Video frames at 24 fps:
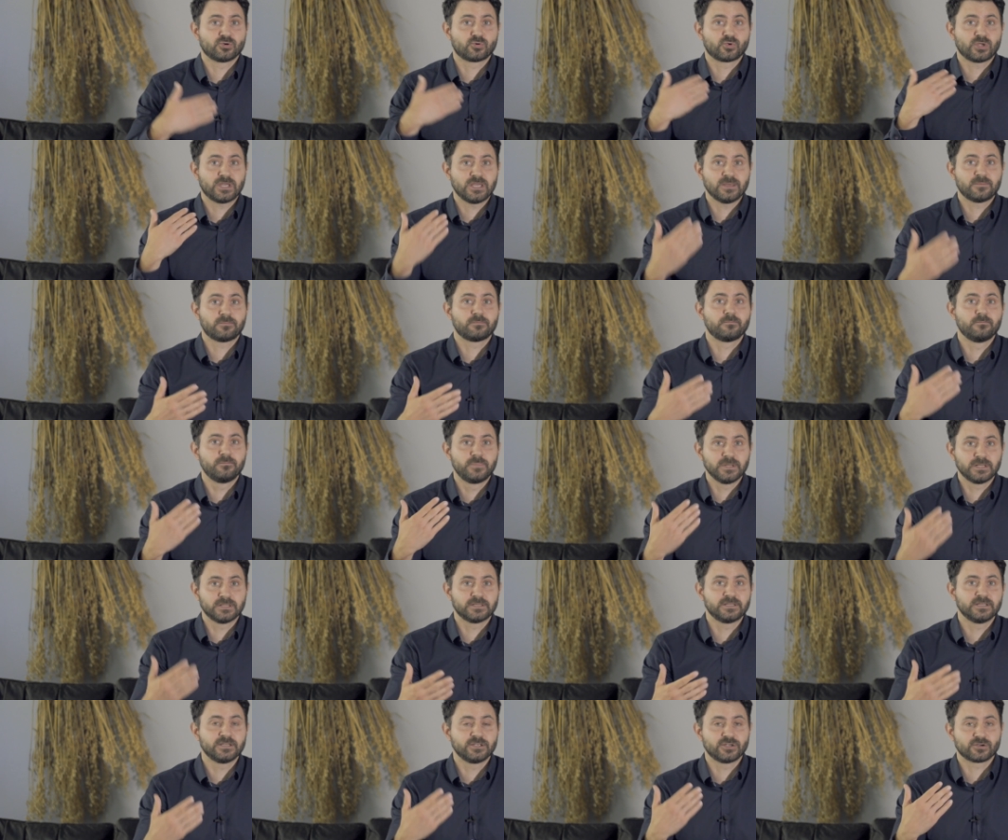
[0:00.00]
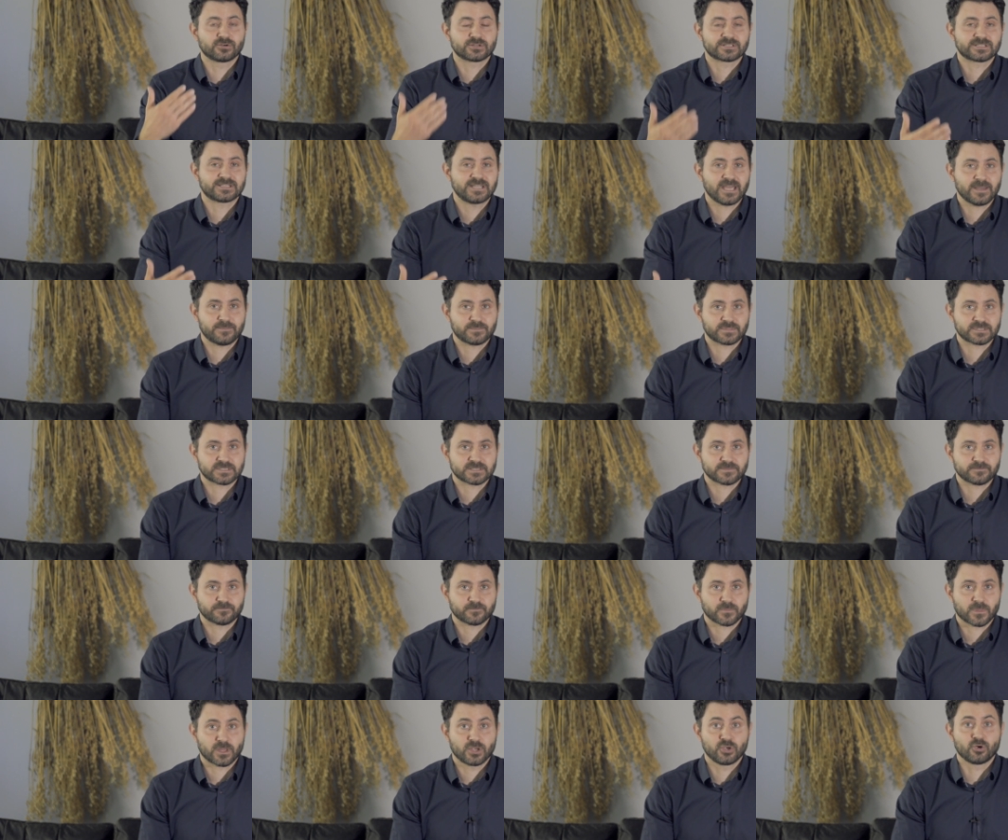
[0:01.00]
you keep building your steps,
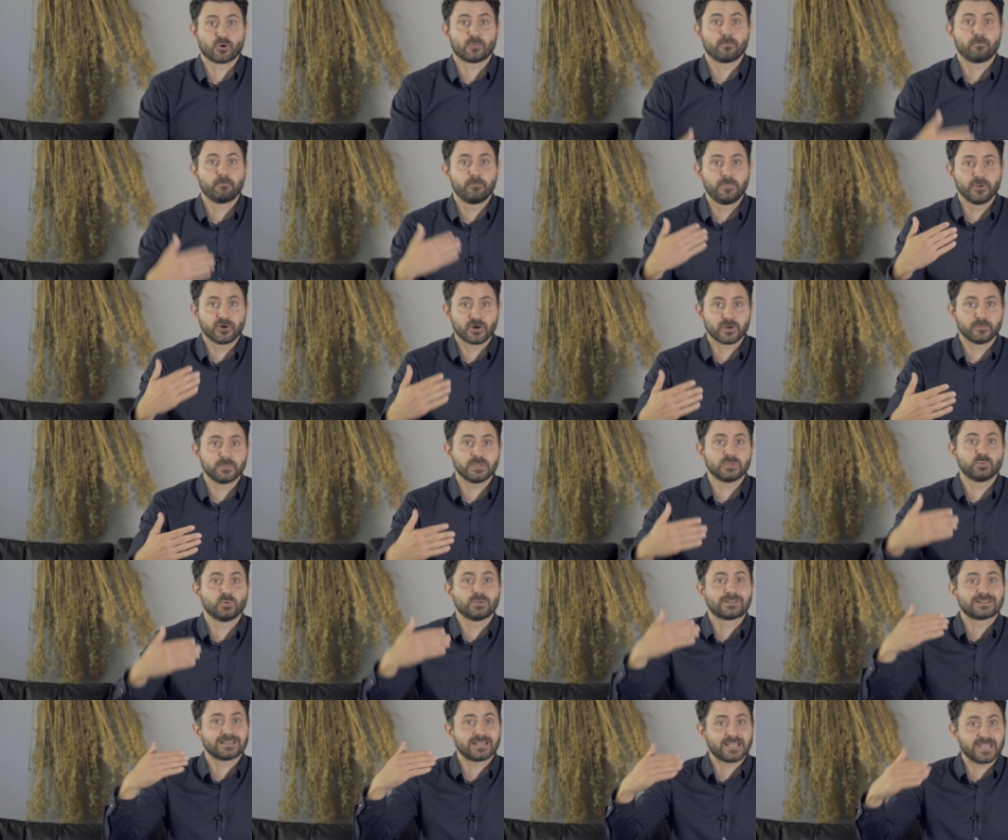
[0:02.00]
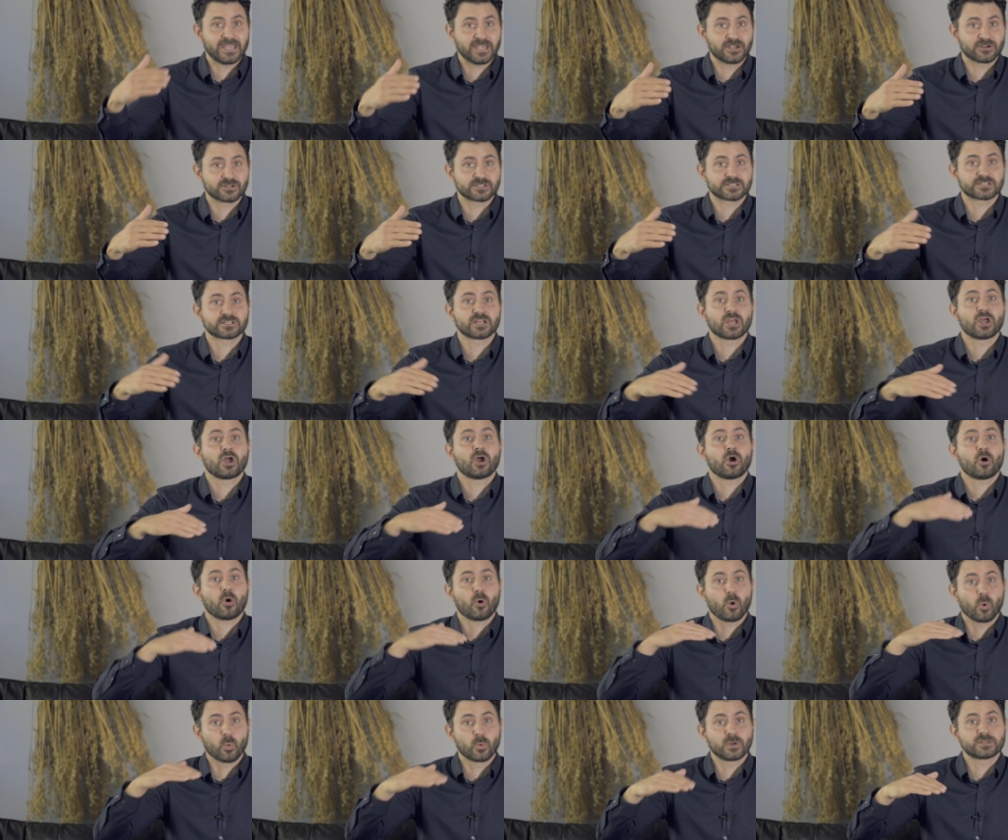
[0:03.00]
your pyramid with layers
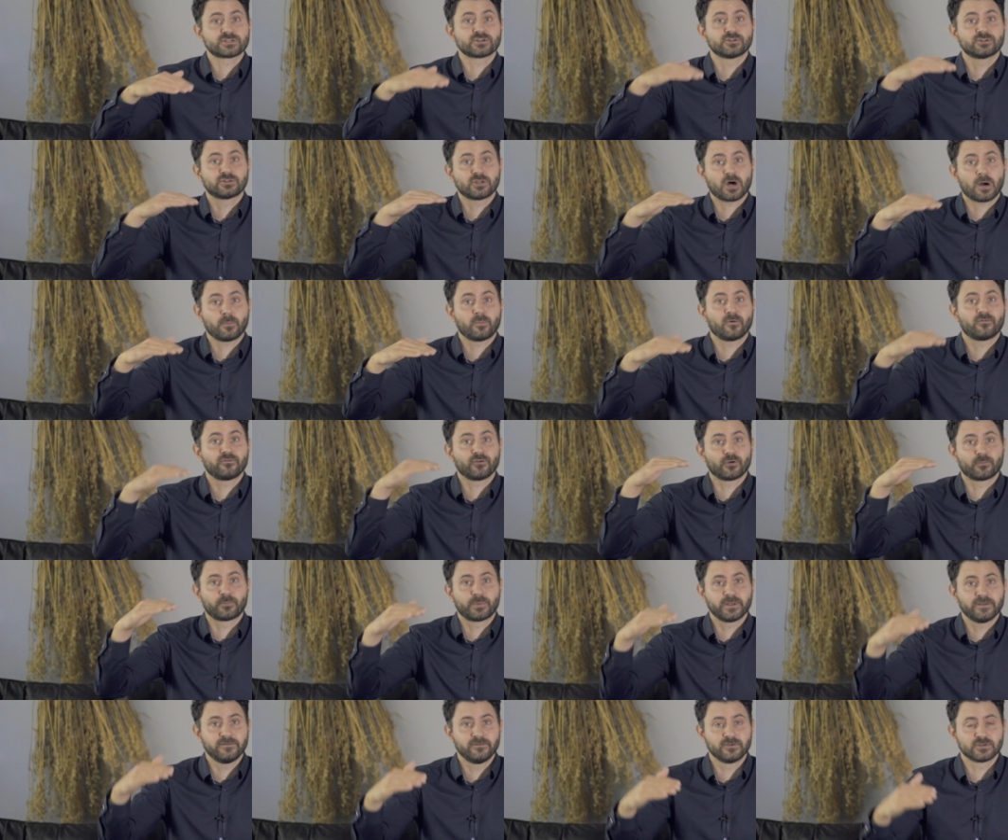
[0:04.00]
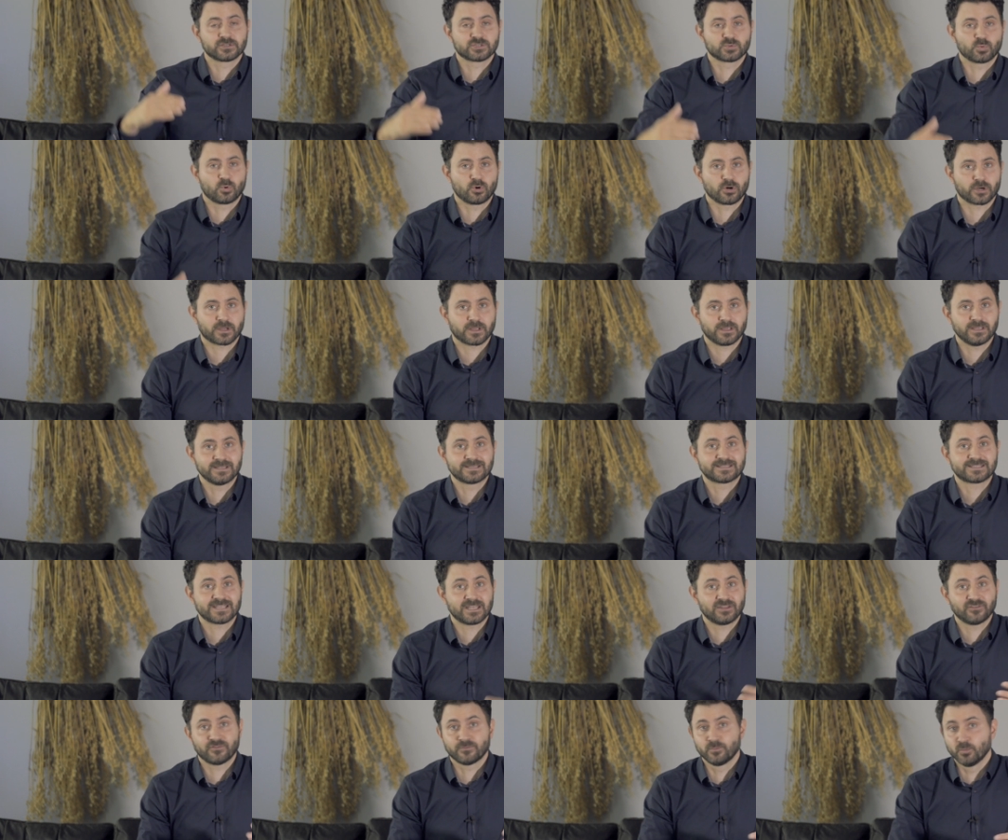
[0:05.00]
always on top of your previous work
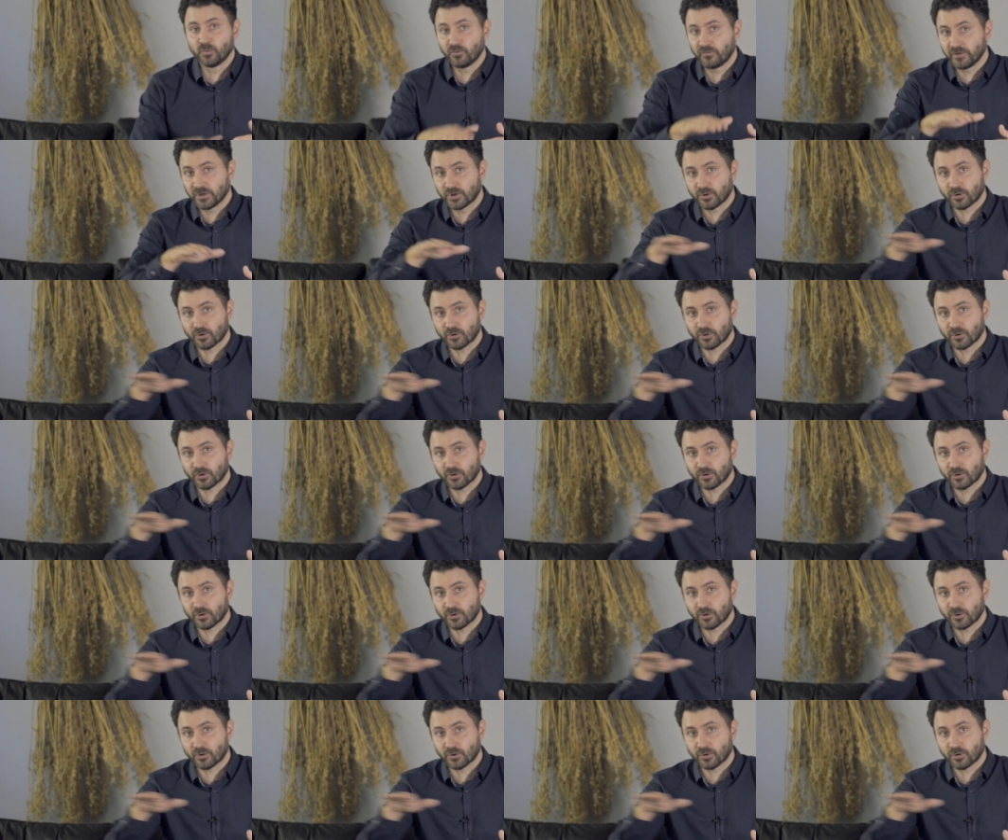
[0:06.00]
instead of moving